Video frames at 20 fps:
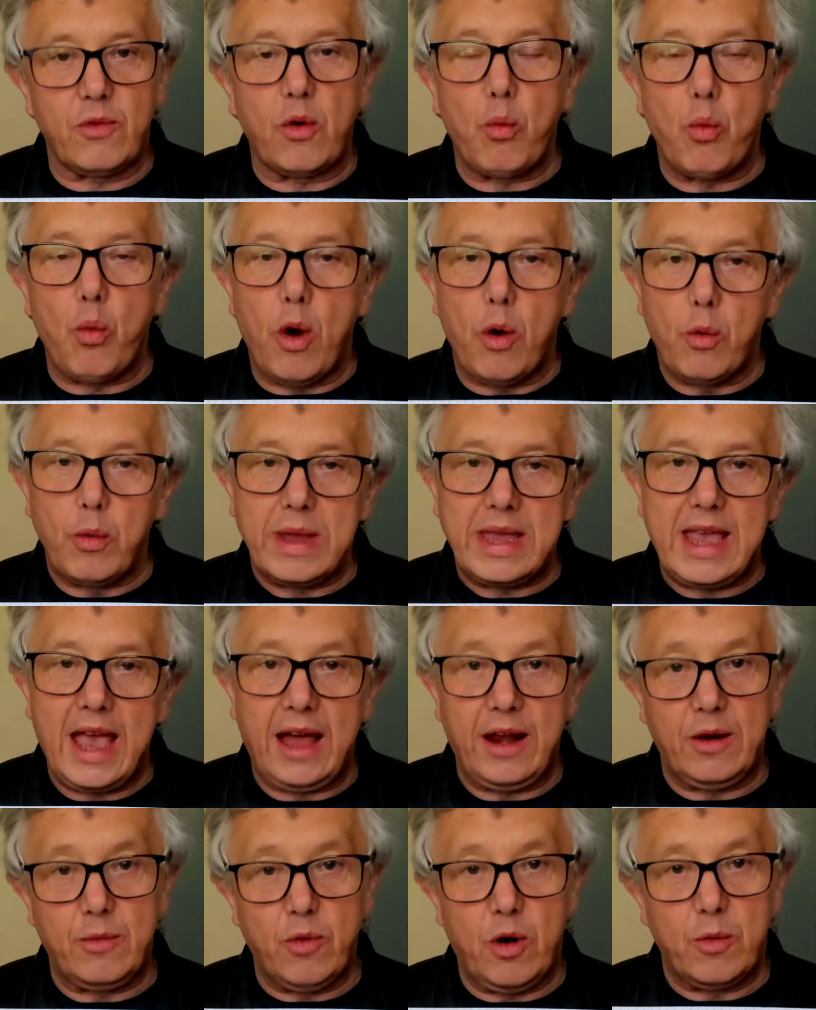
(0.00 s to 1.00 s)
what we
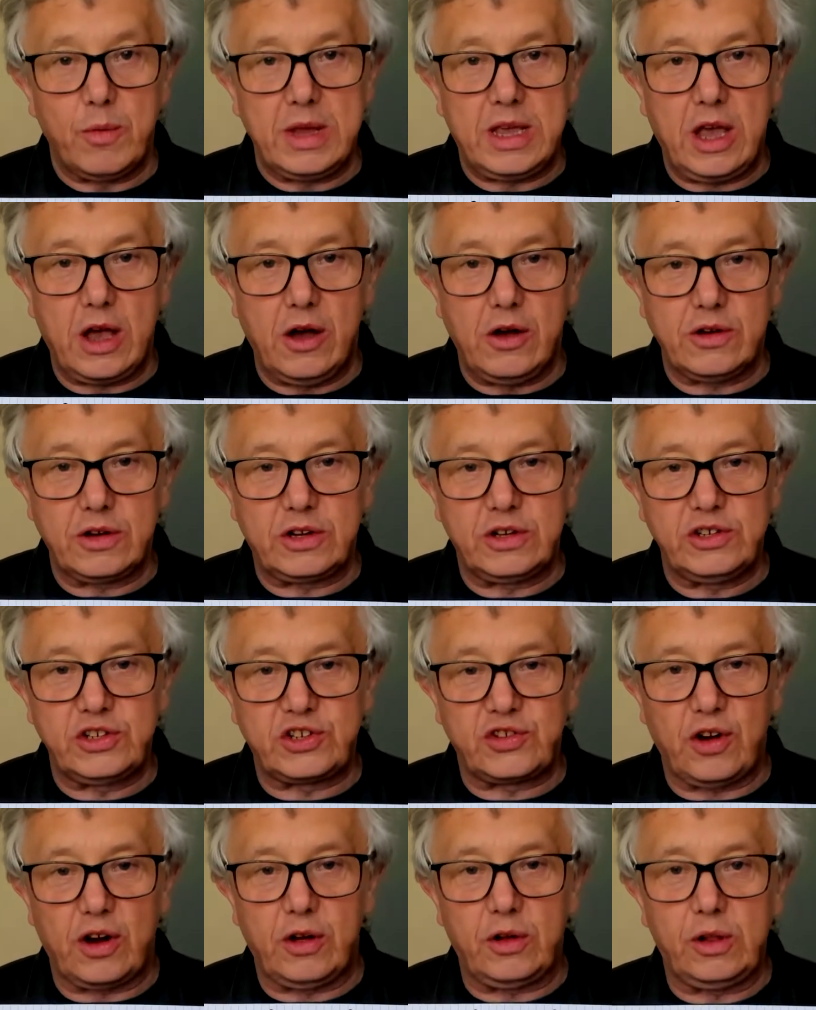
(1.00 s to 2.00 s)
can and what we can't
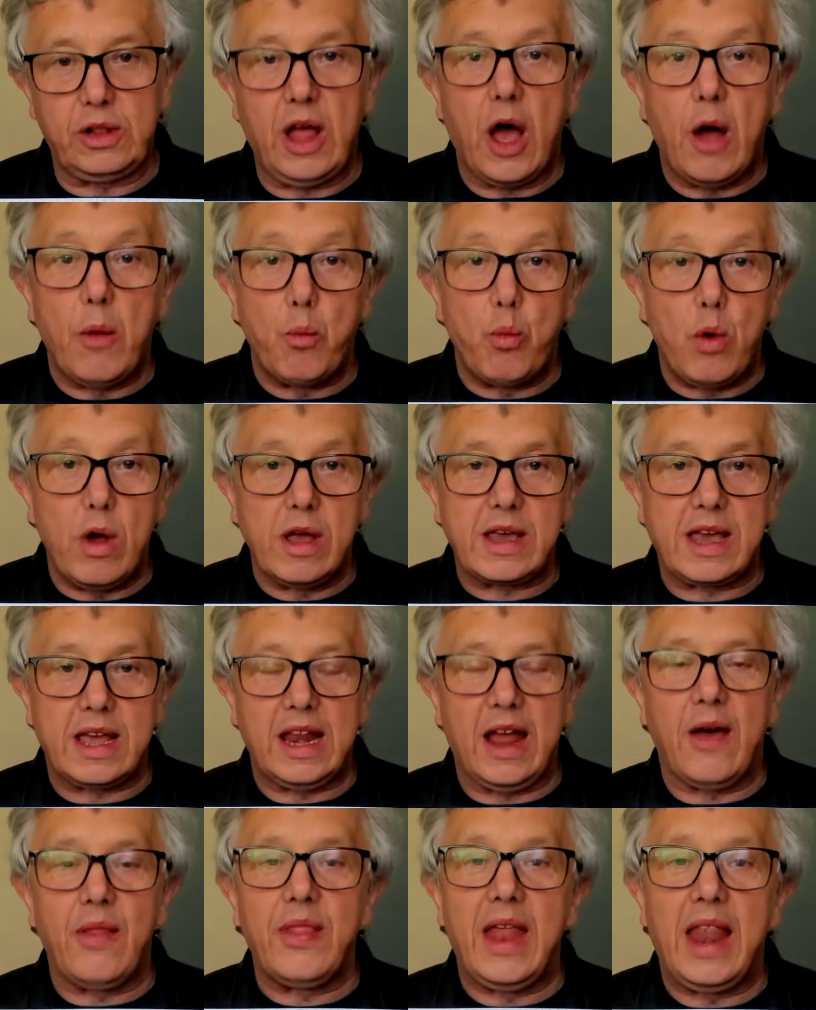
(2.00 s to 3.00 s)
control and working
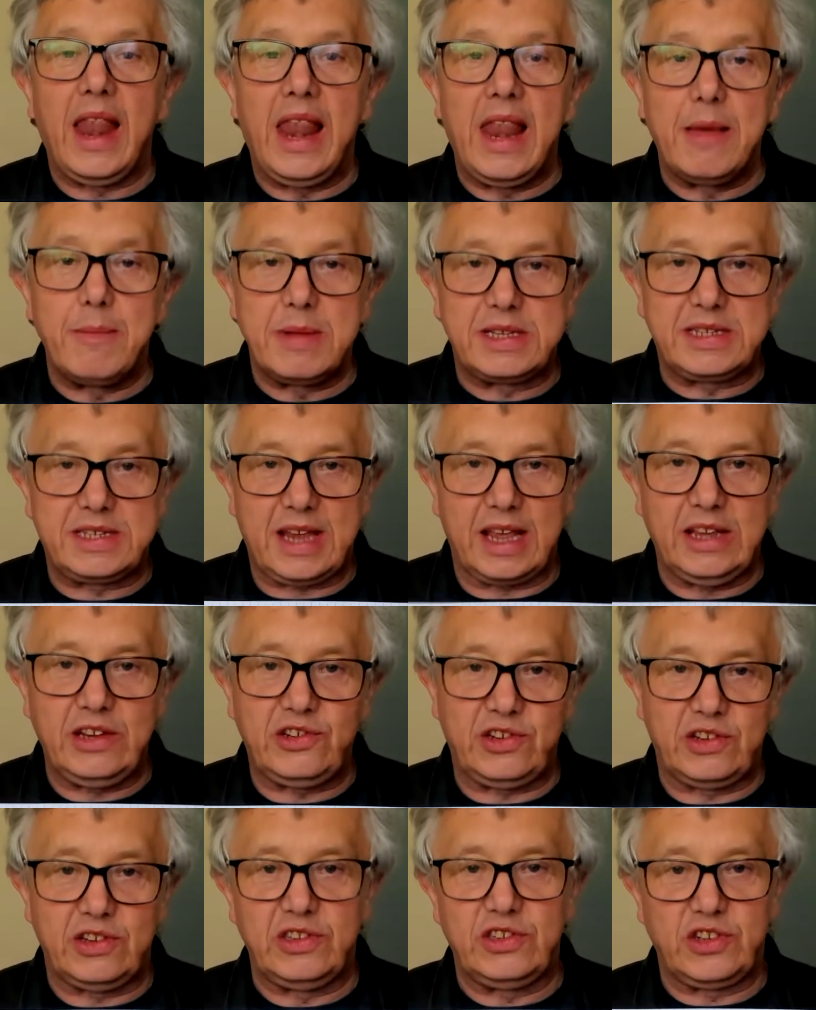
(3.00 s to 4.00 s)
out the
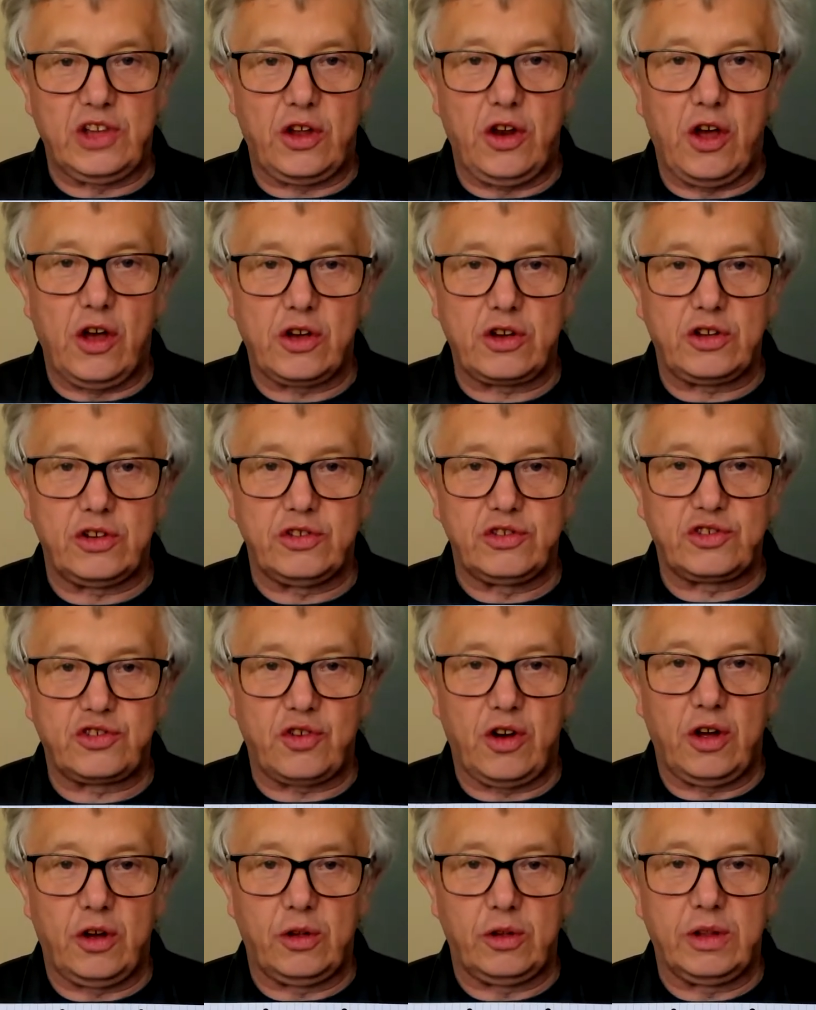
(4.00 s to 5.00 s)
limitations on our
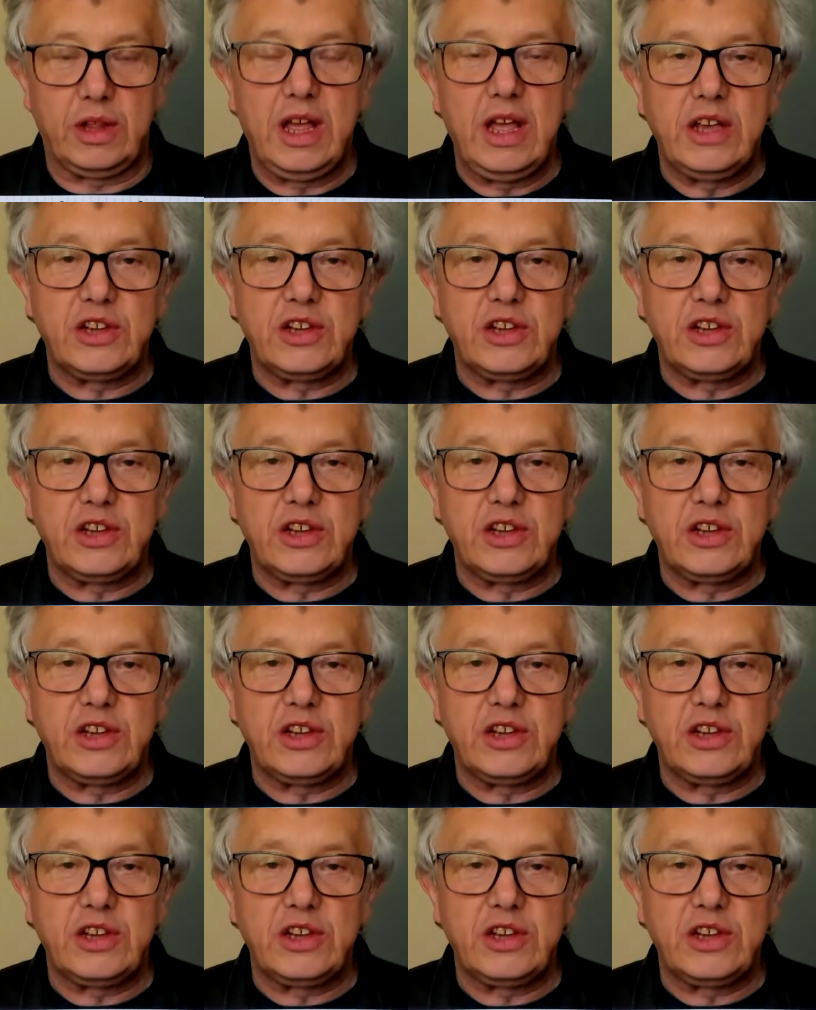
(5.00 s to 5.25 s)
control